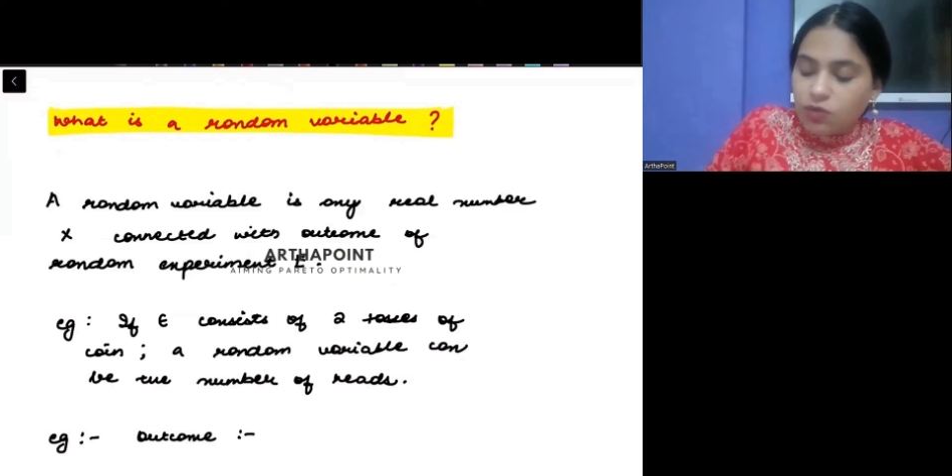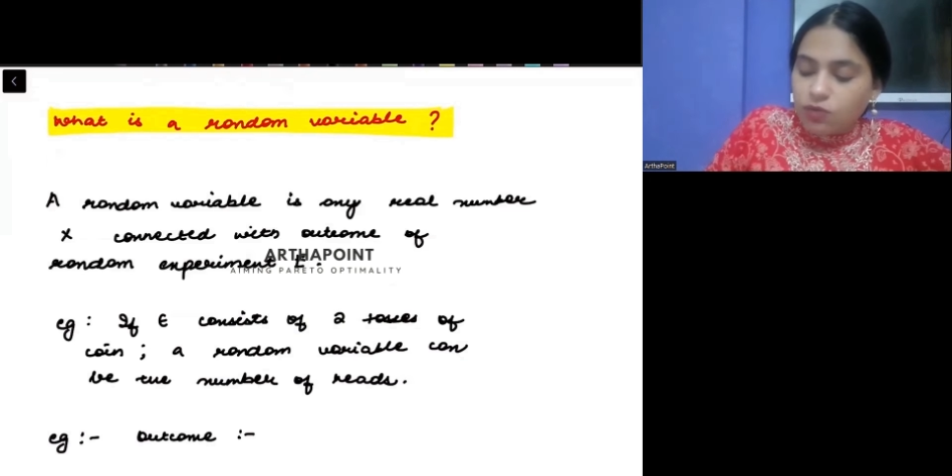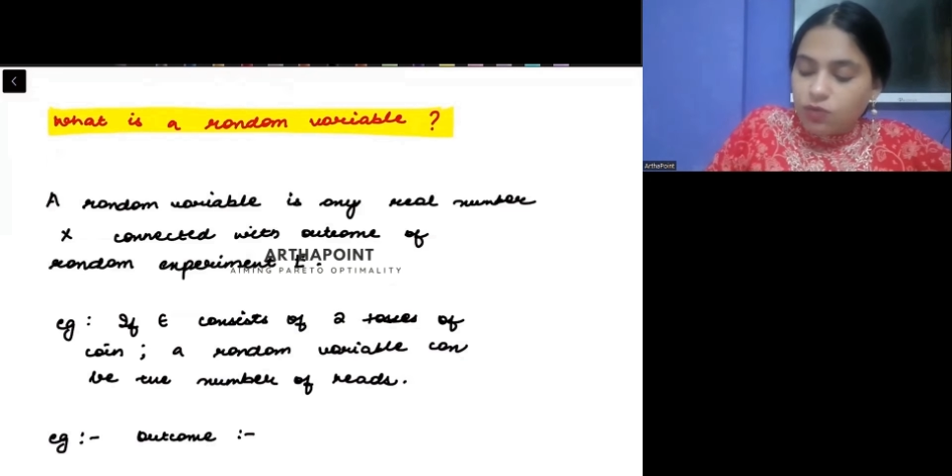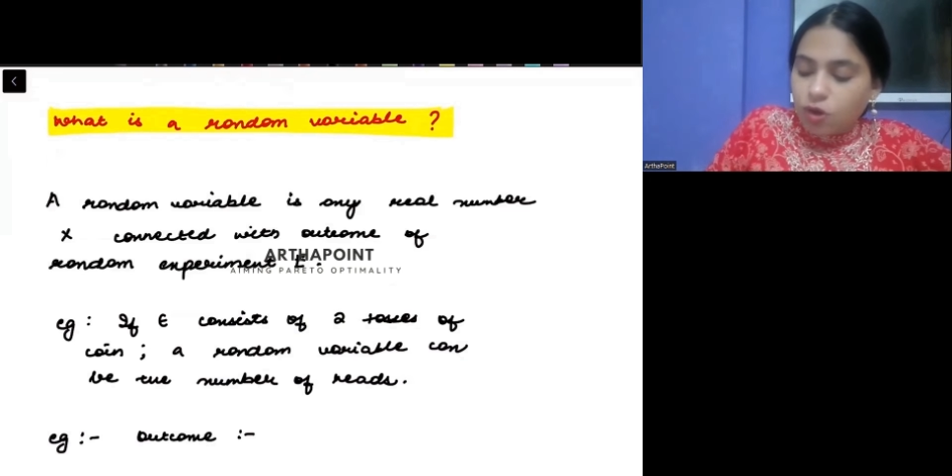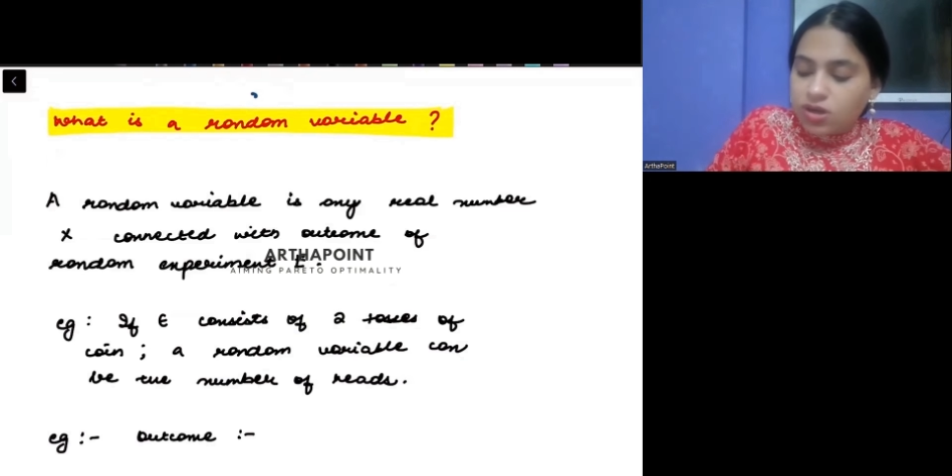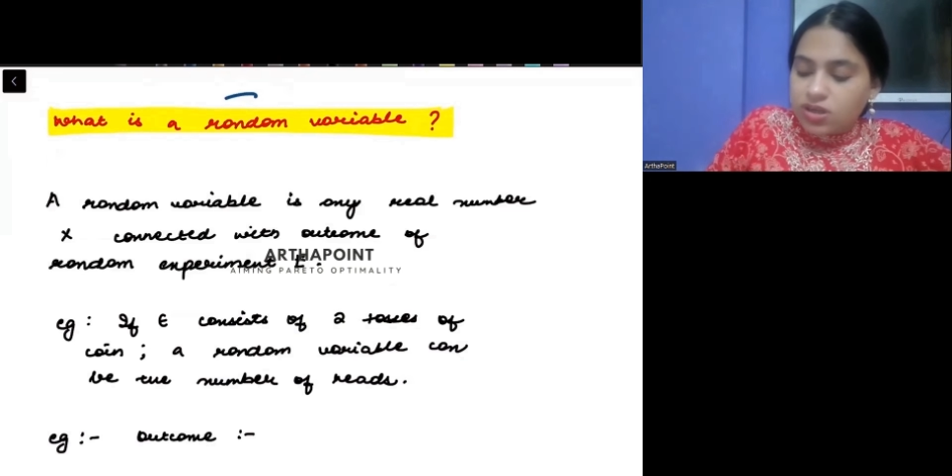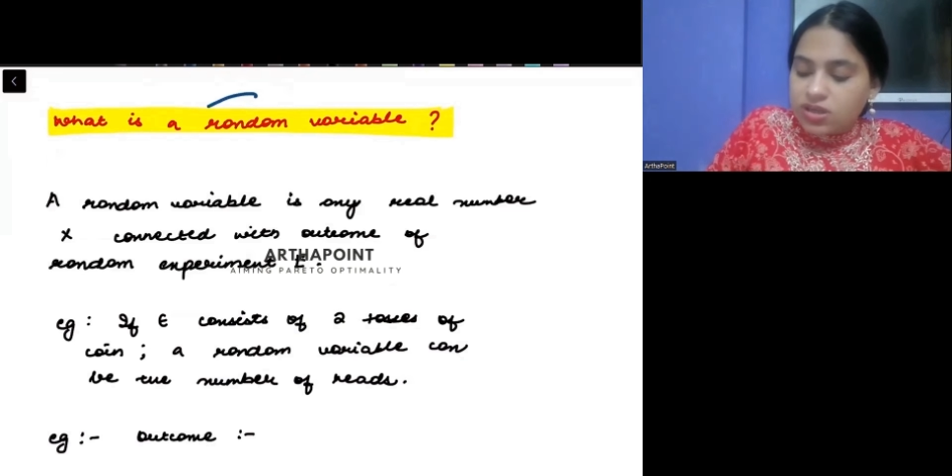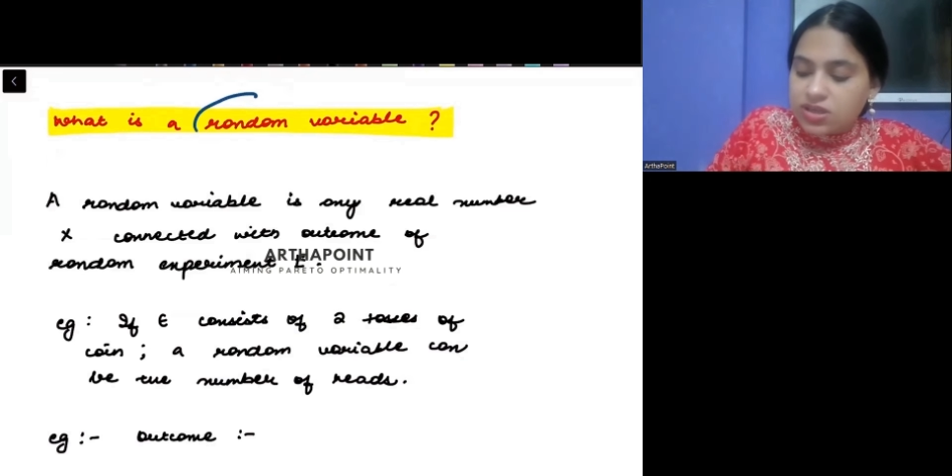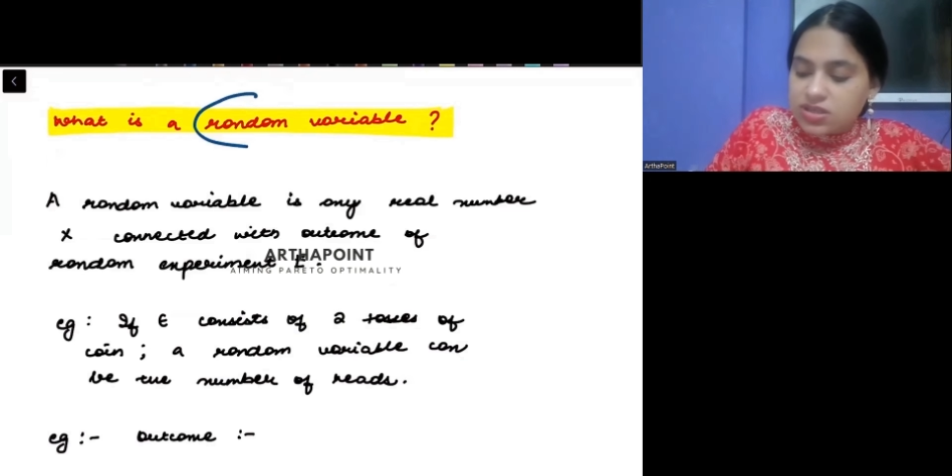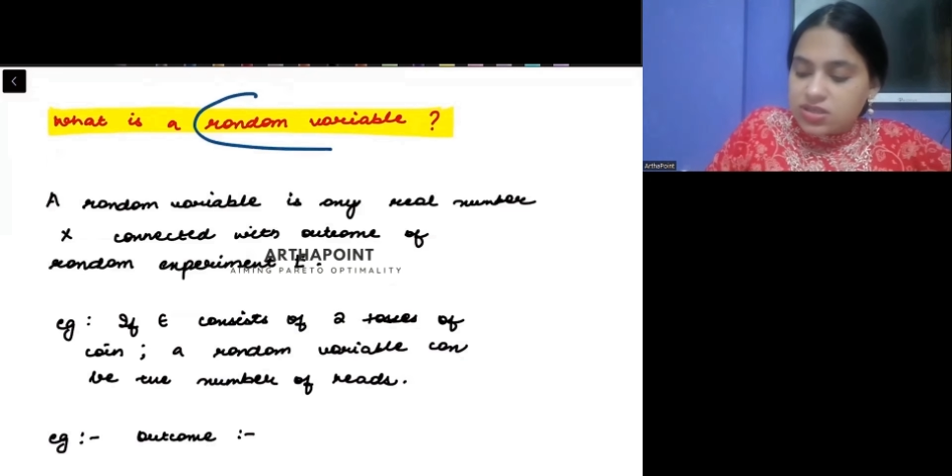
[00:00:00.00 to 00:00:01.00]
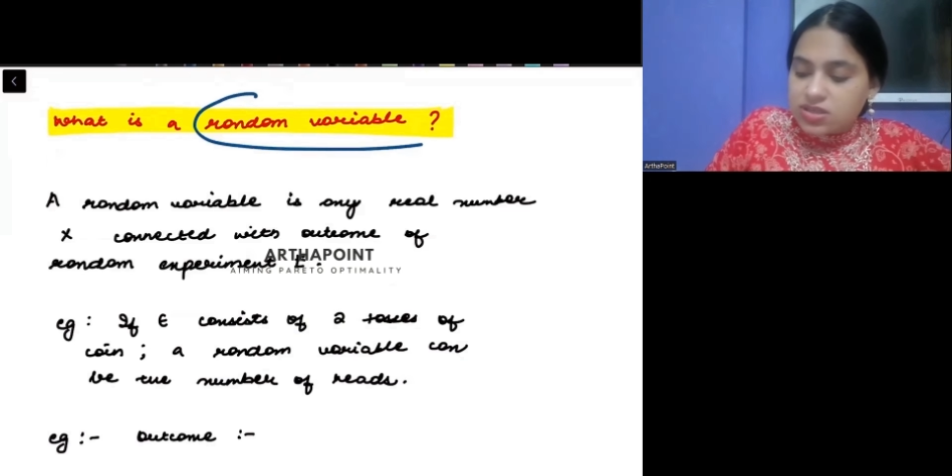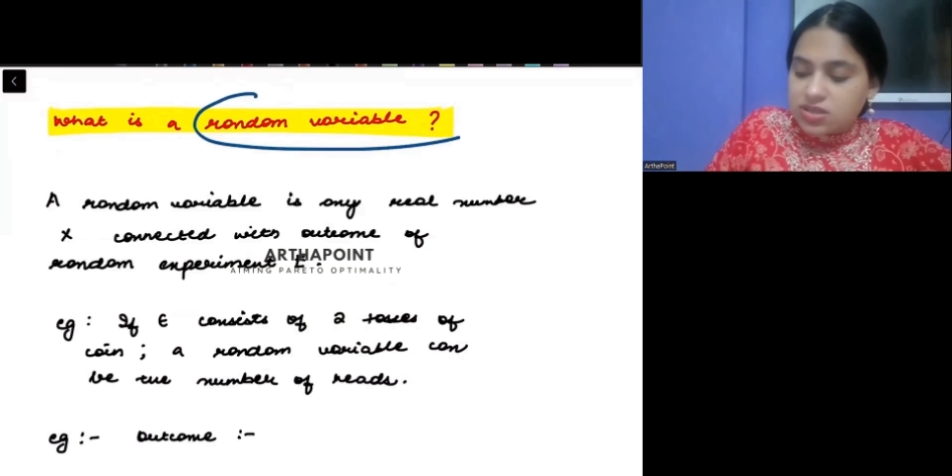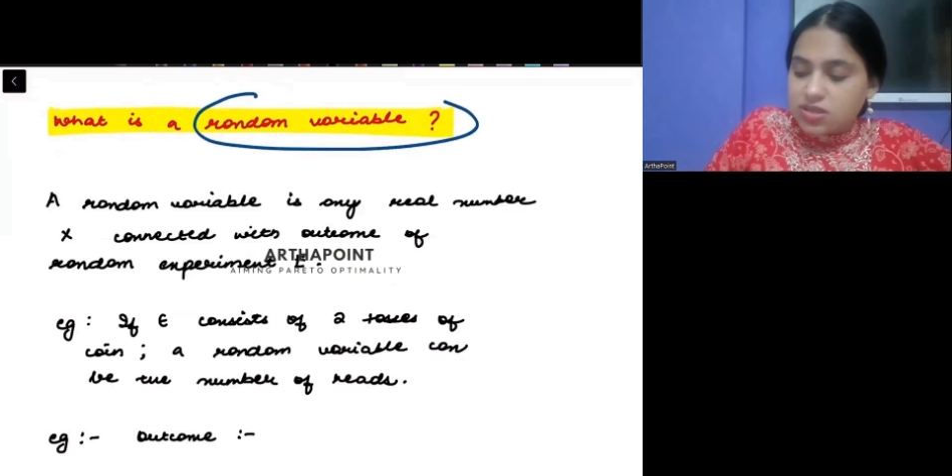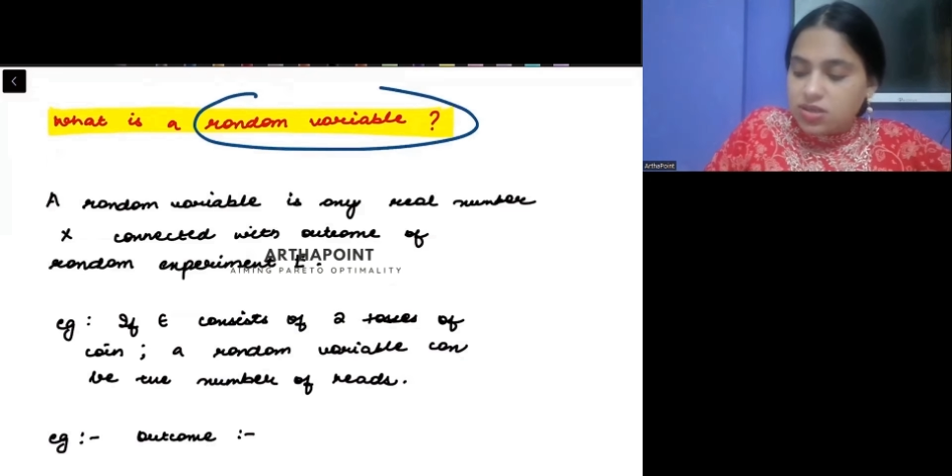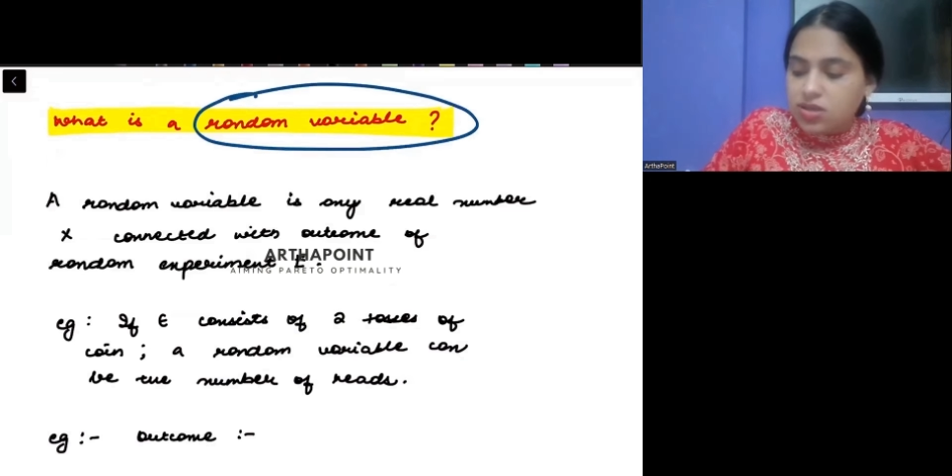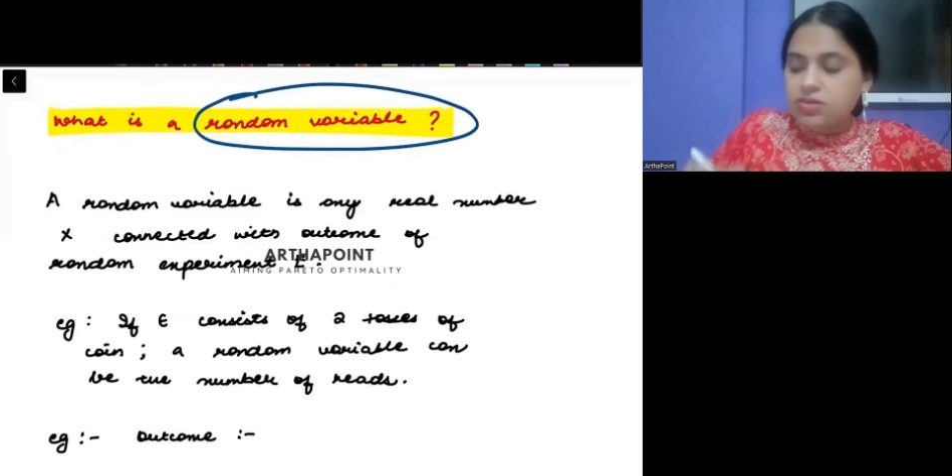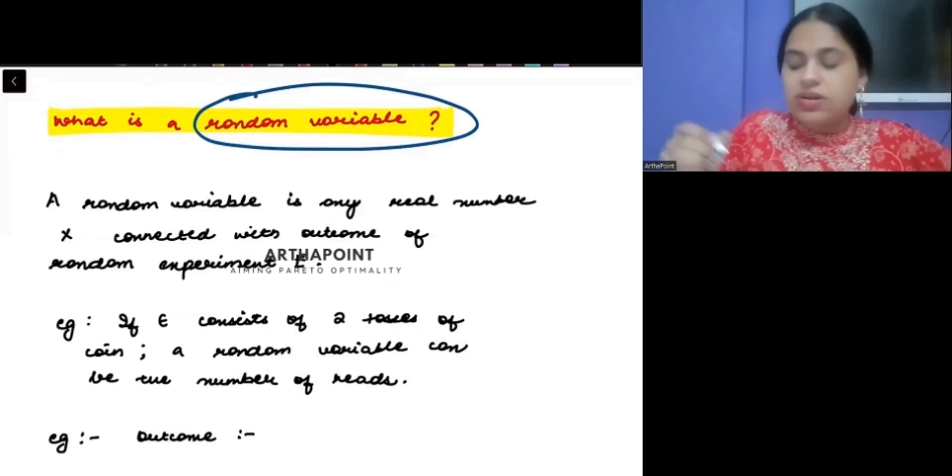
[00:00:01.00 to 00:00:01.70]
What is a